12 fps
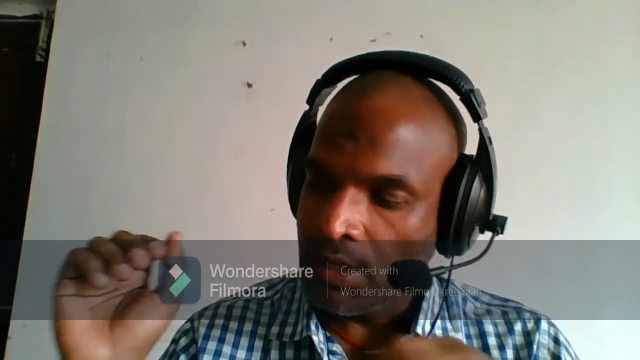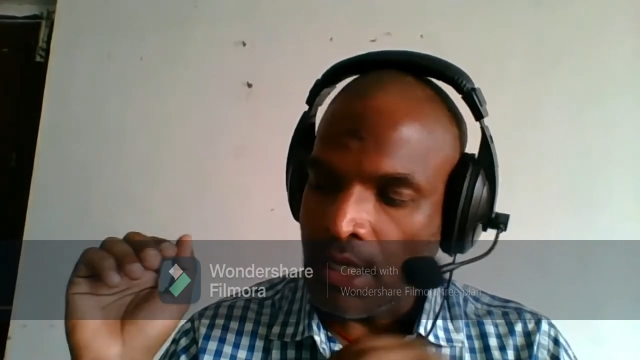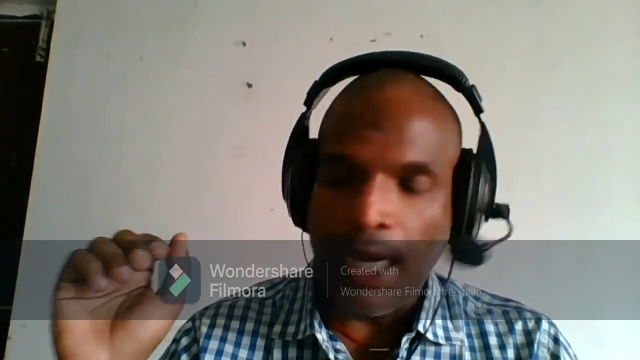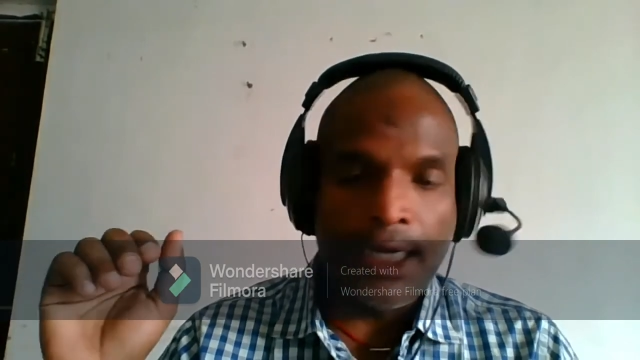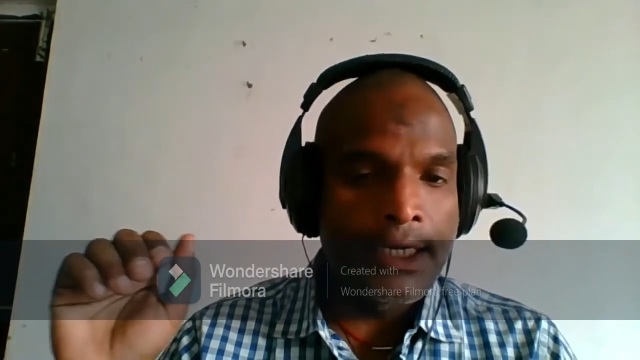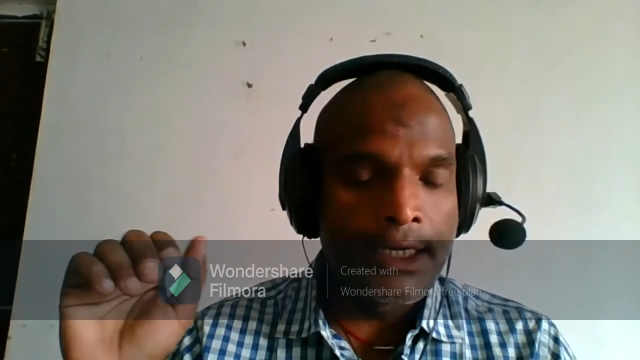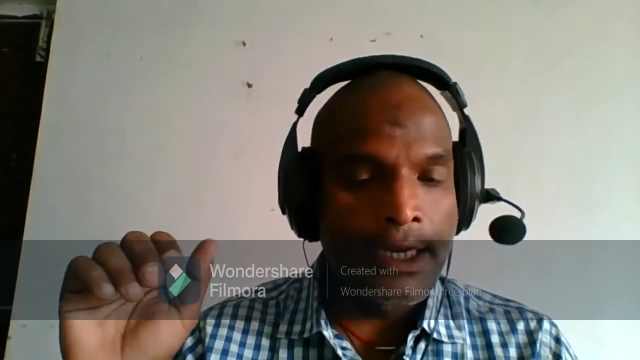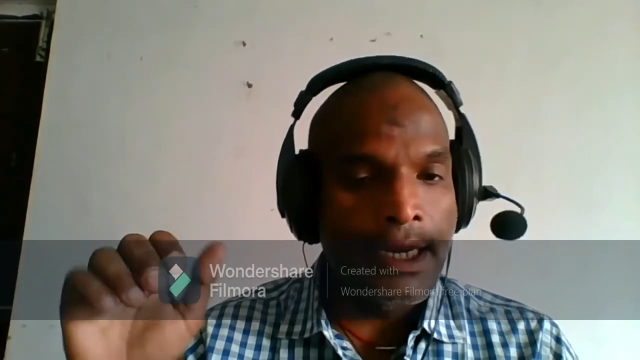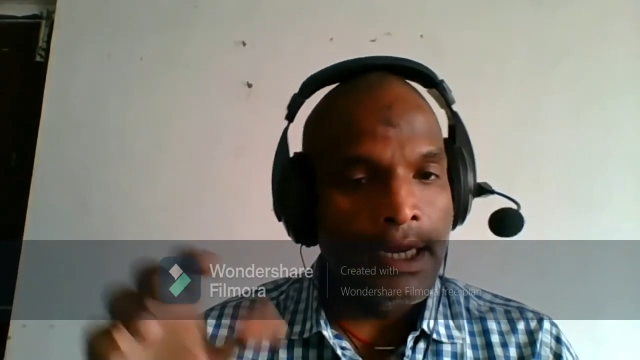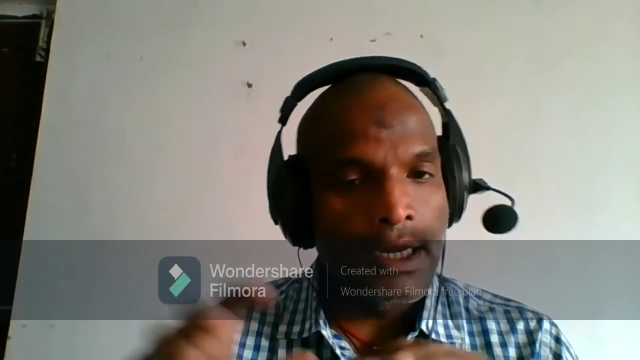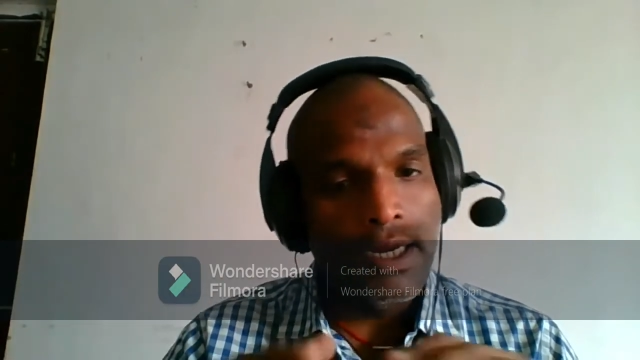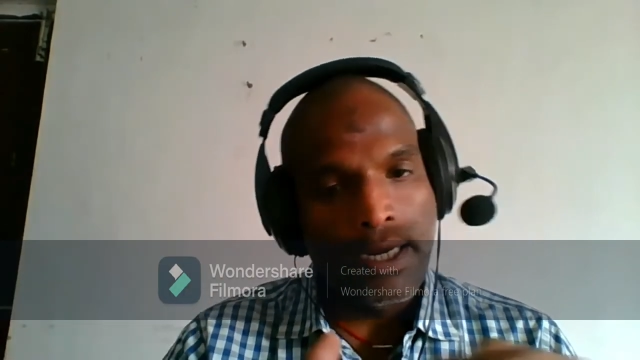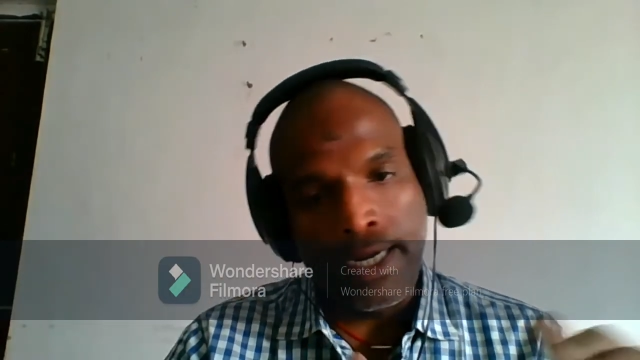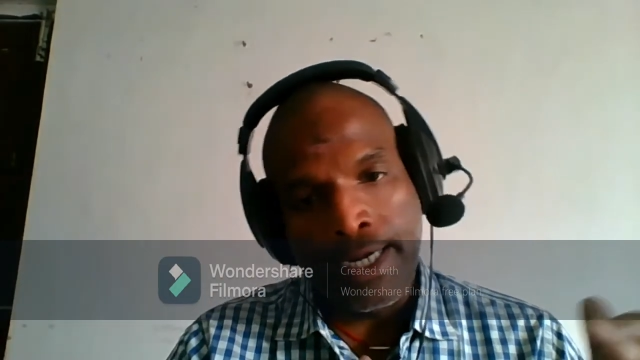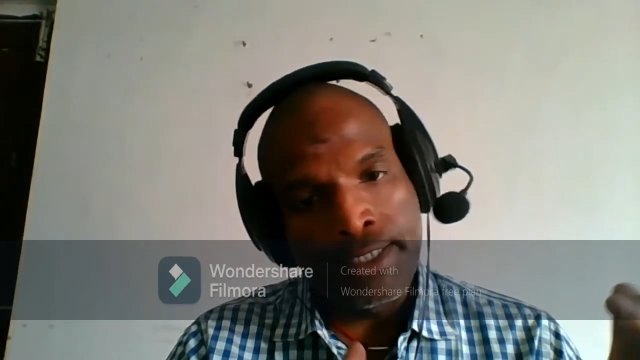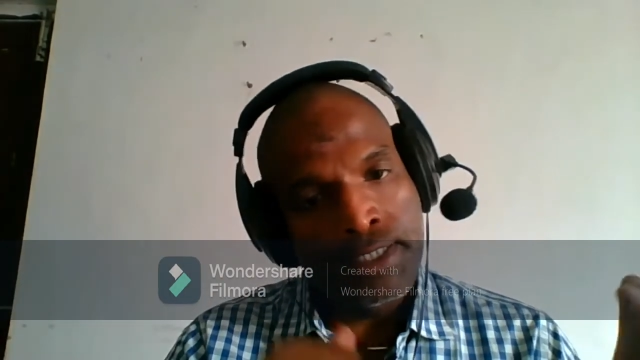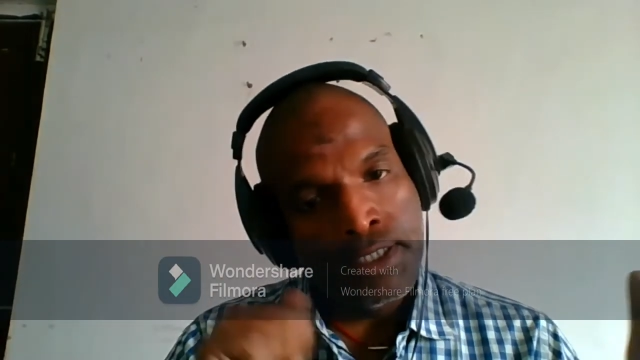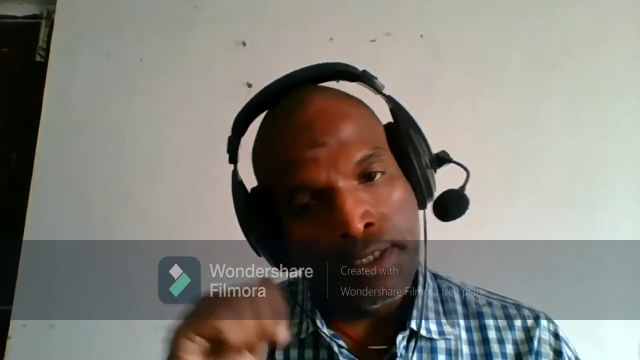natya
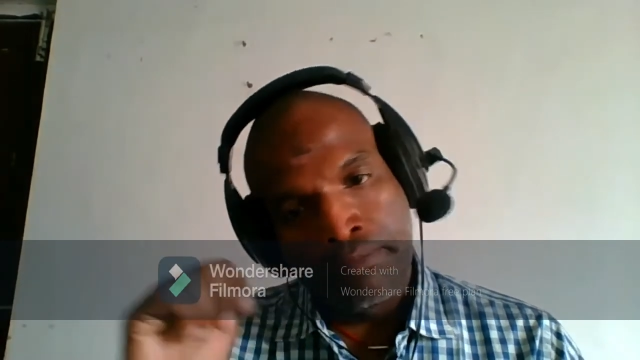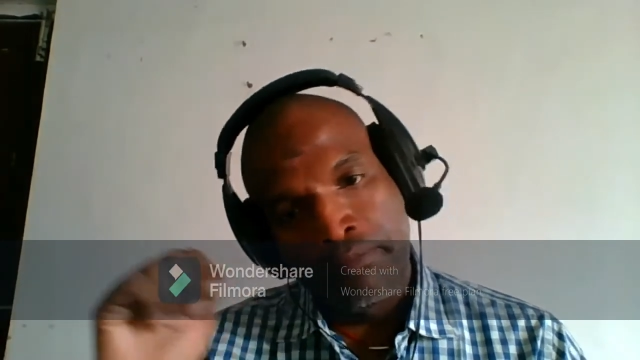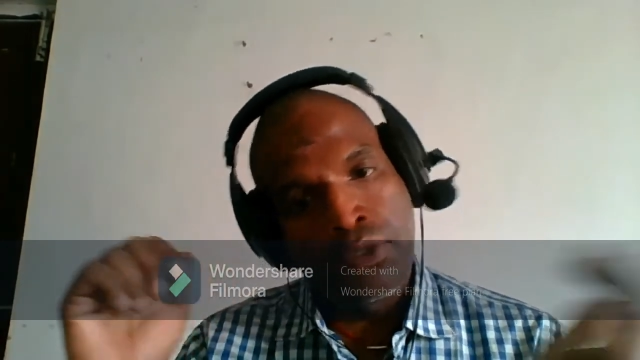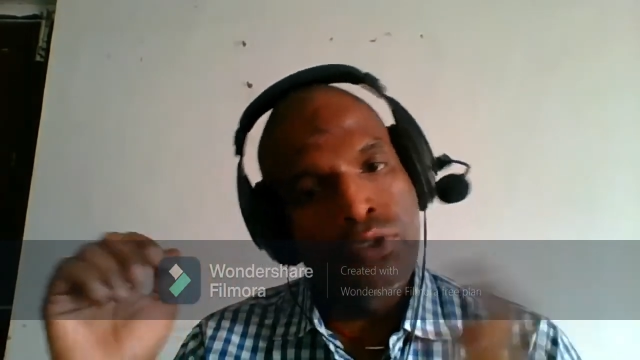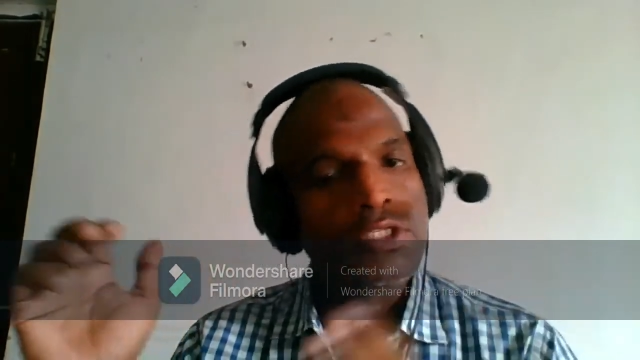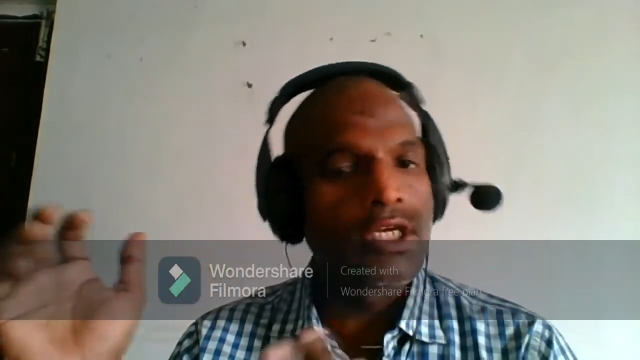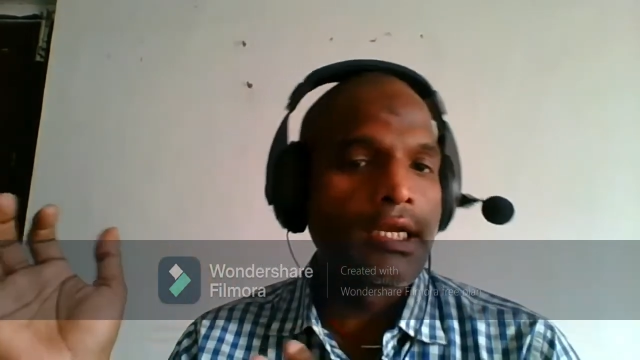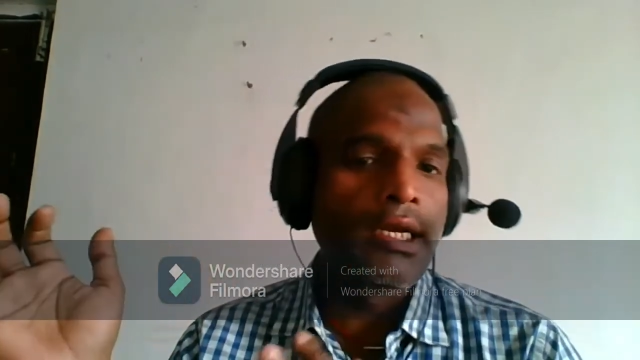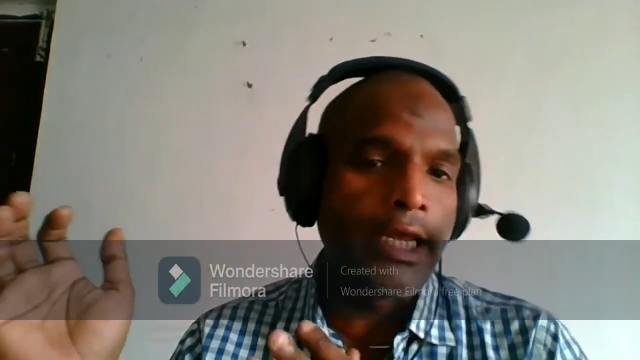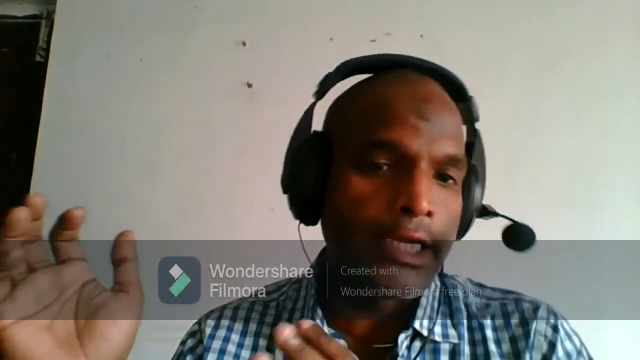and the musical